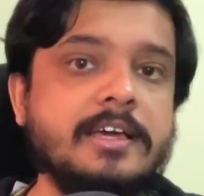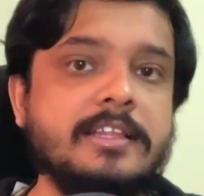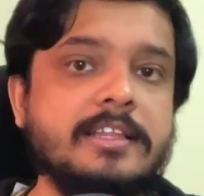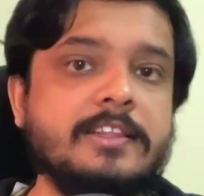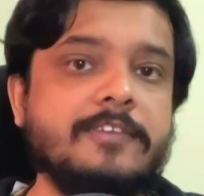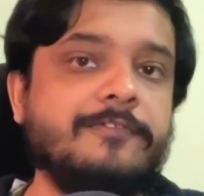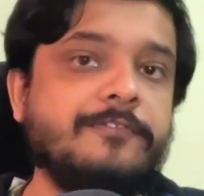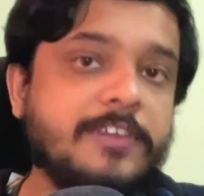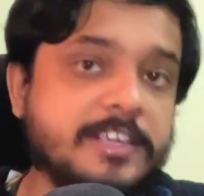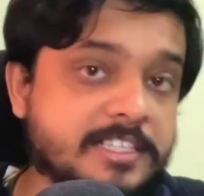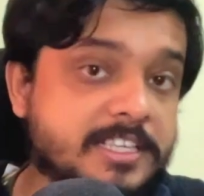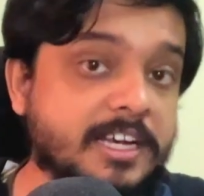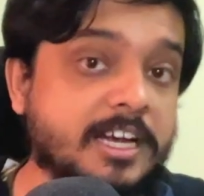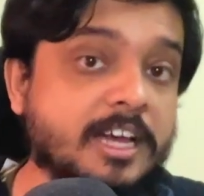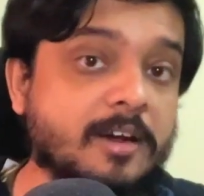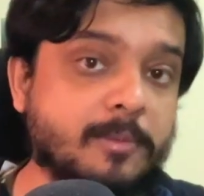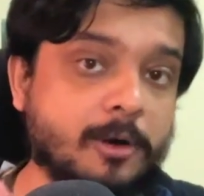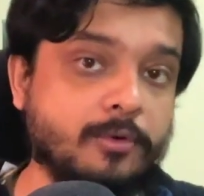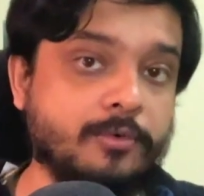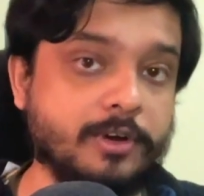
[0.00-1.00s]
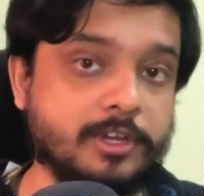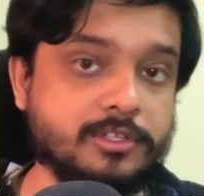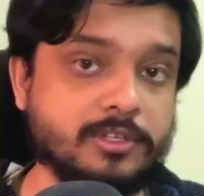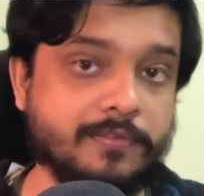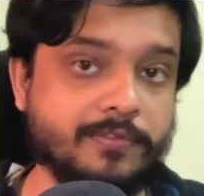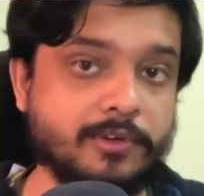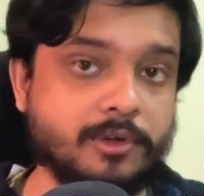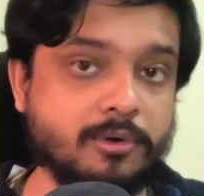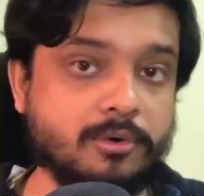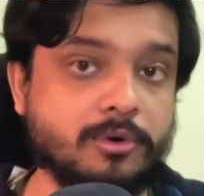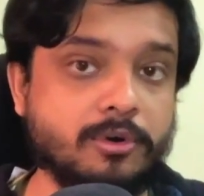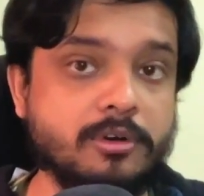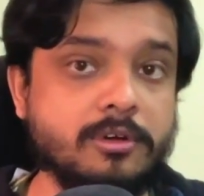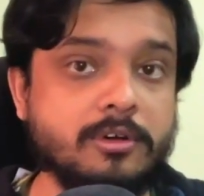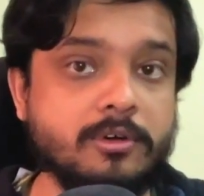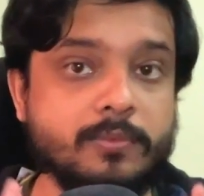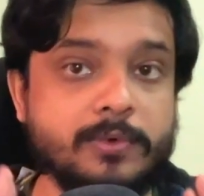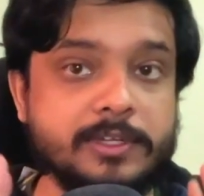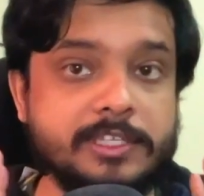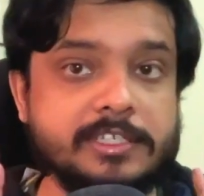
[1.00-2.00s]
The physical boundaries of your code,
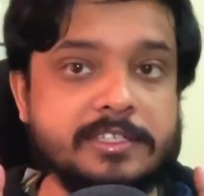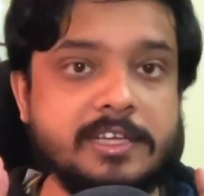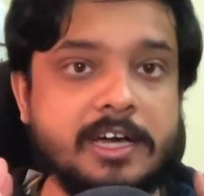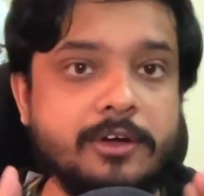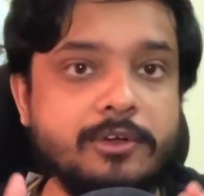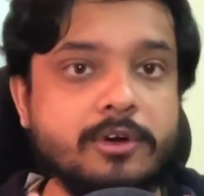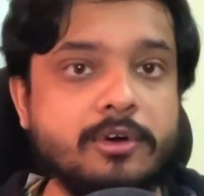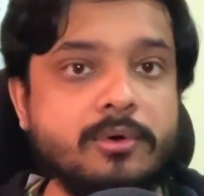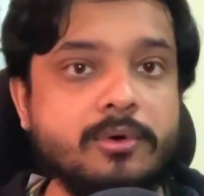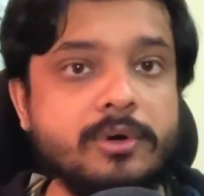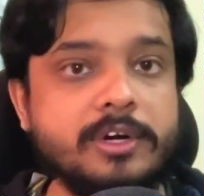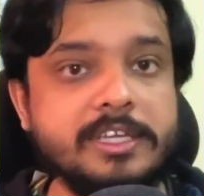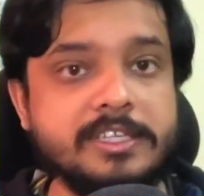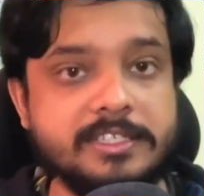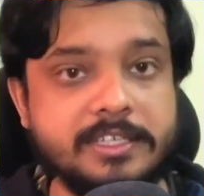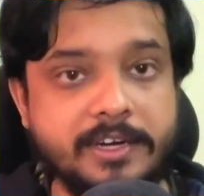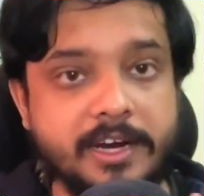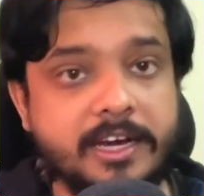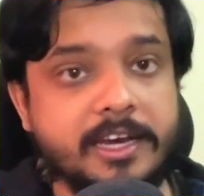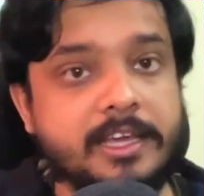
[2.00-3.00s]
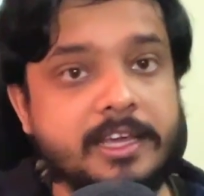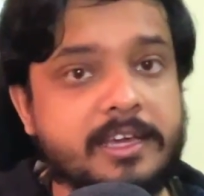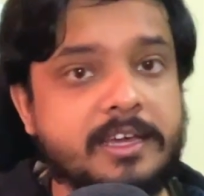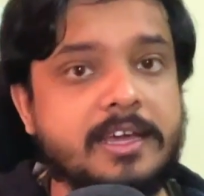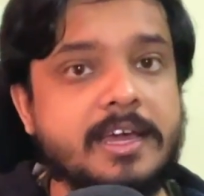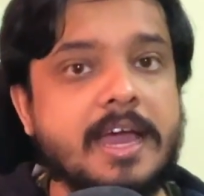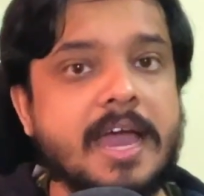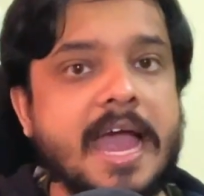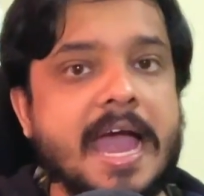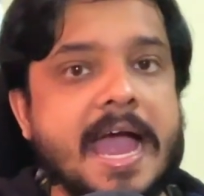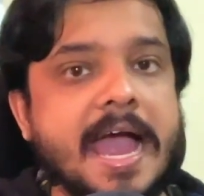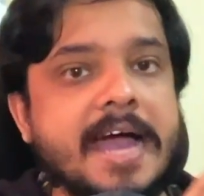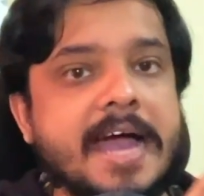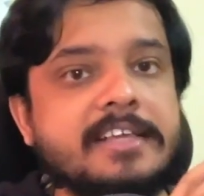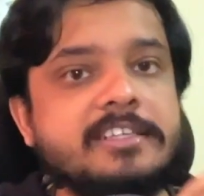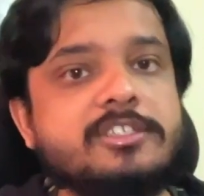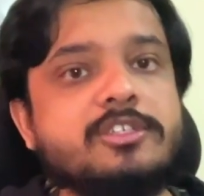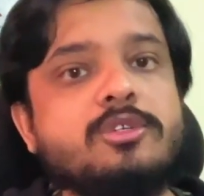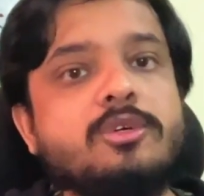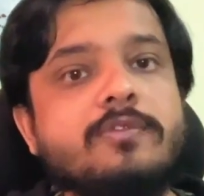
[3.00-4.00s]
which is how your code is running,
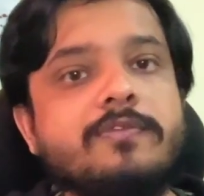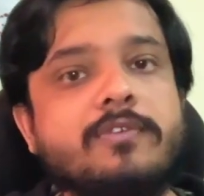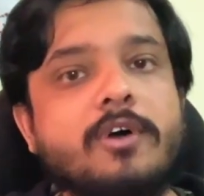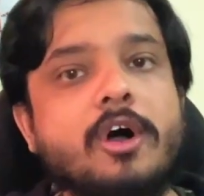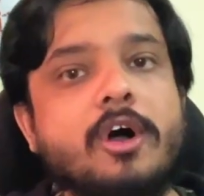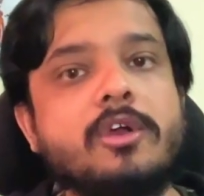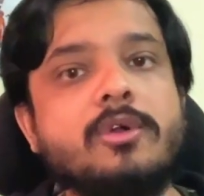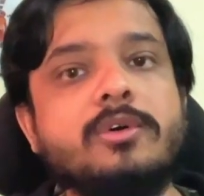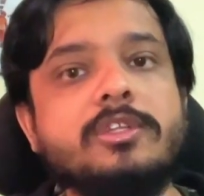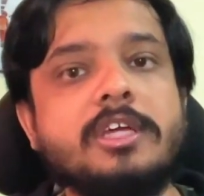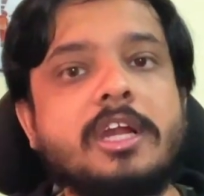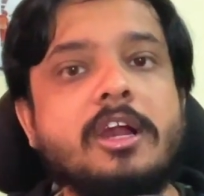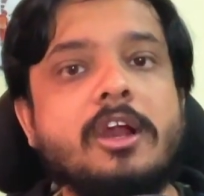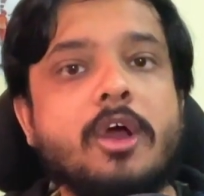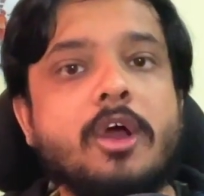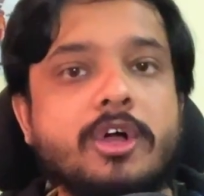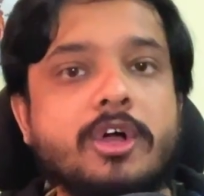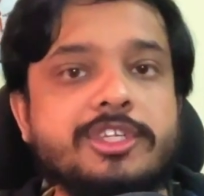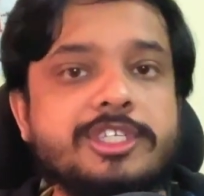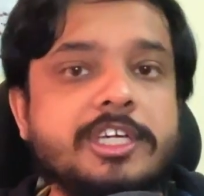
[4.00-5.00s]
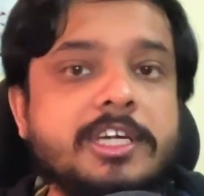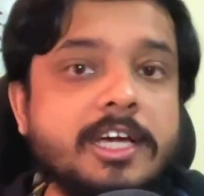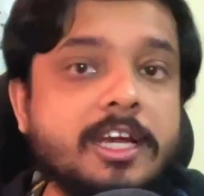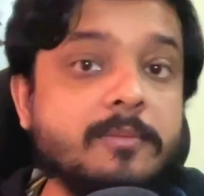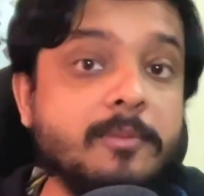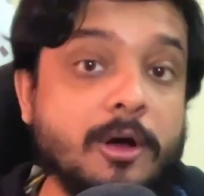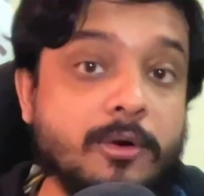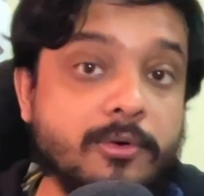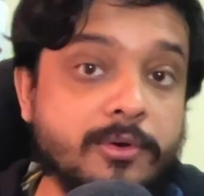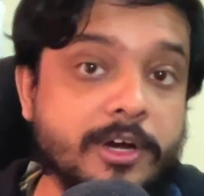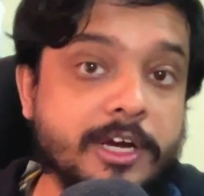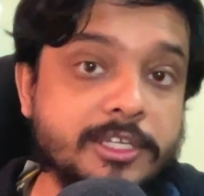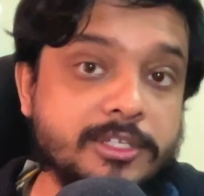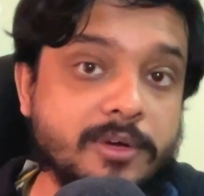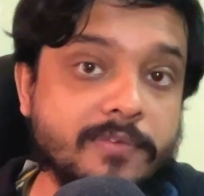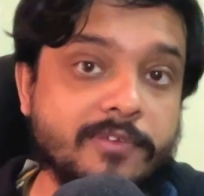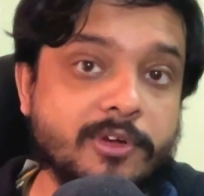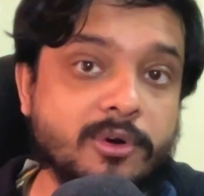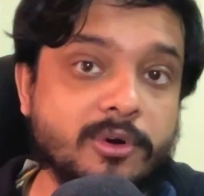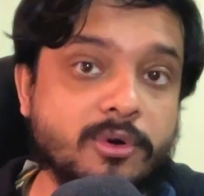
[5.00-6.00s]
has to follow the logical boundaries
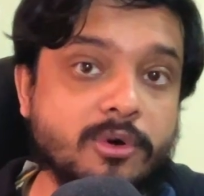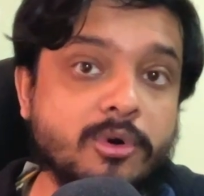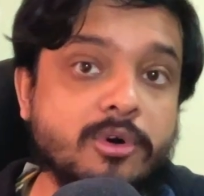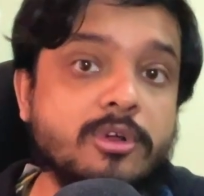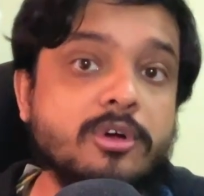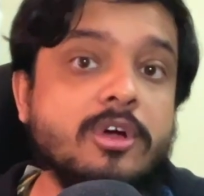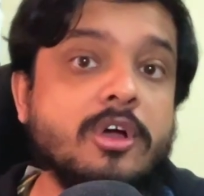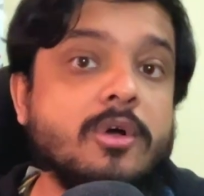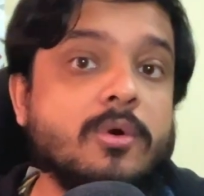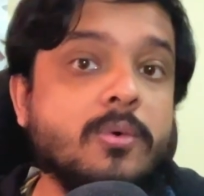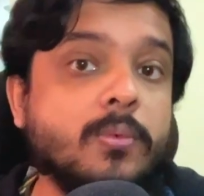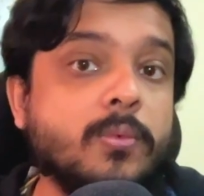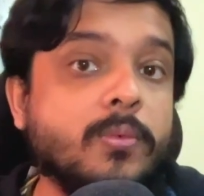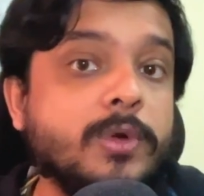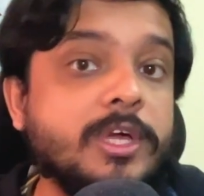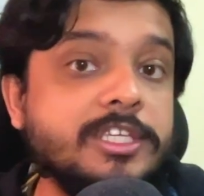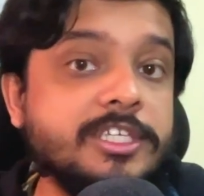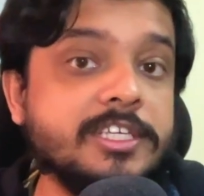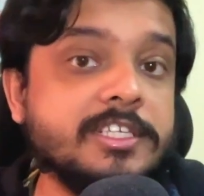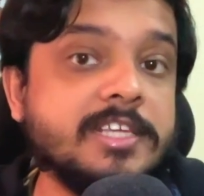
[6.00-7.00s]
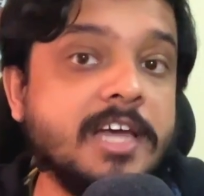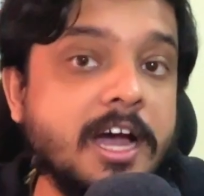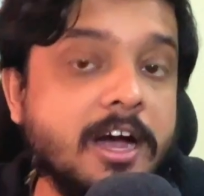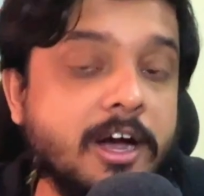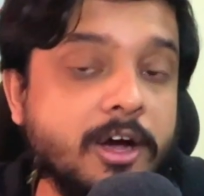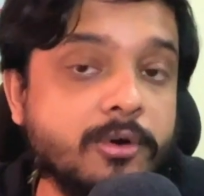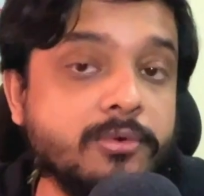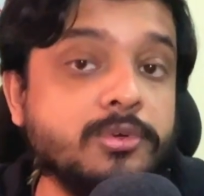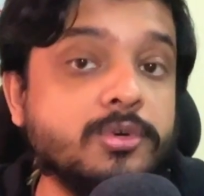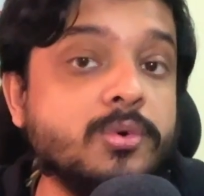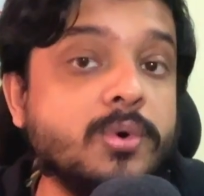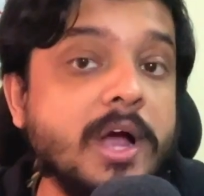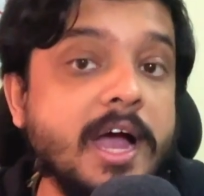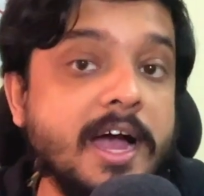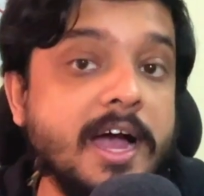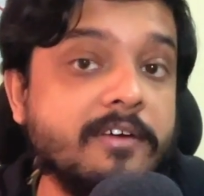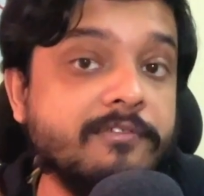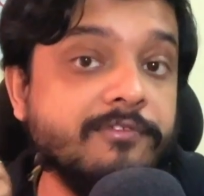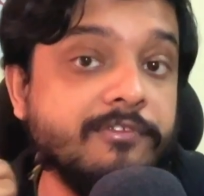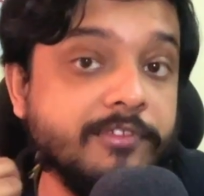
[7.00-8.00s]
of your code, which is how you
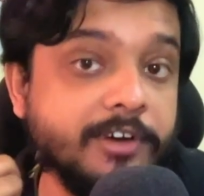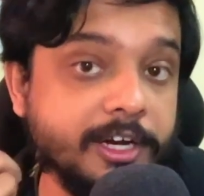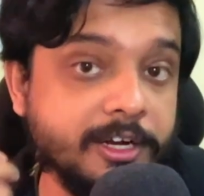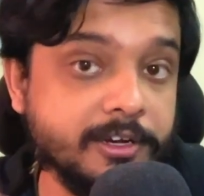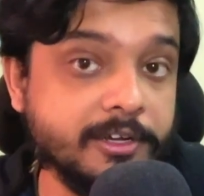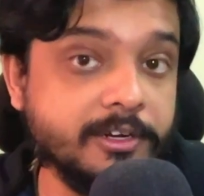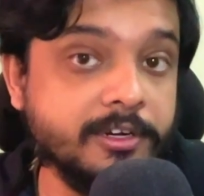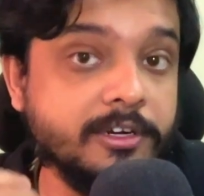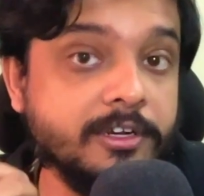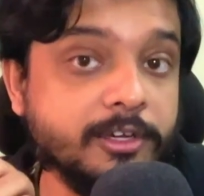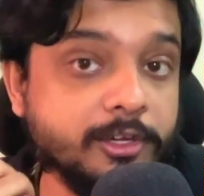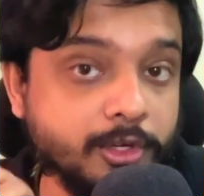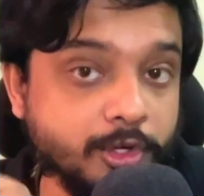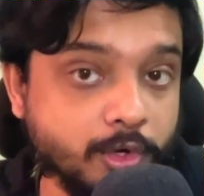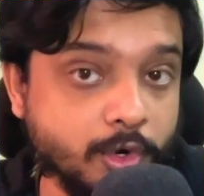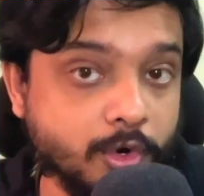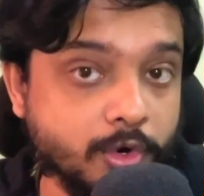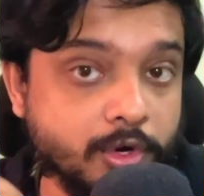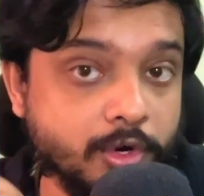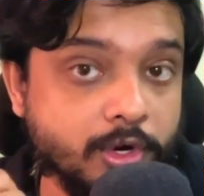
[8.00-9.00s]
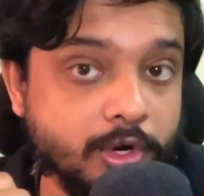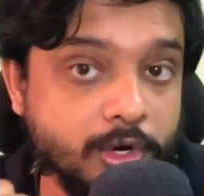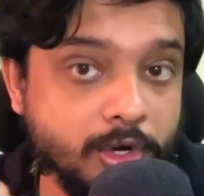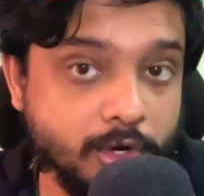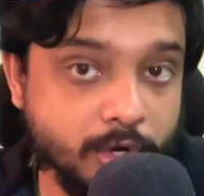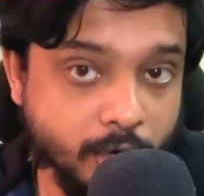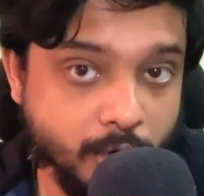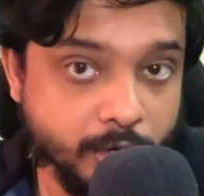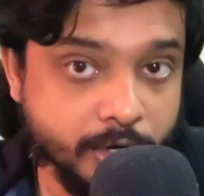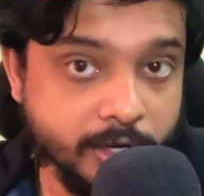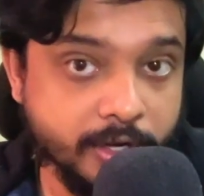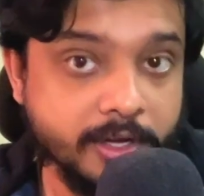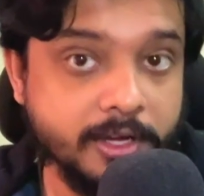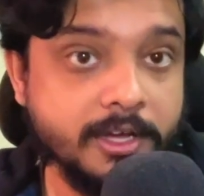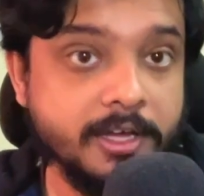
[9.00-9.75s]
have written your code.